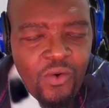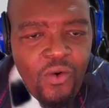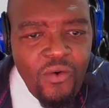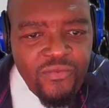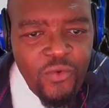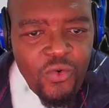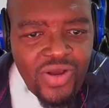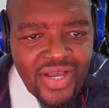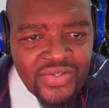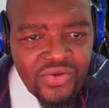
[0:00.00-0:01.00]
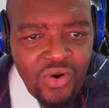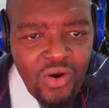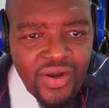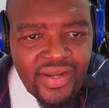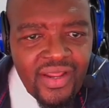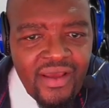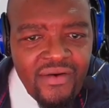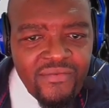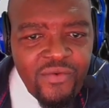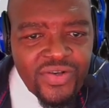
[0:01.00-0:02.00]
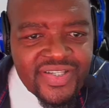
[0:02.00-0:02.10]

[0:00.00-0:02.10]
or focus on for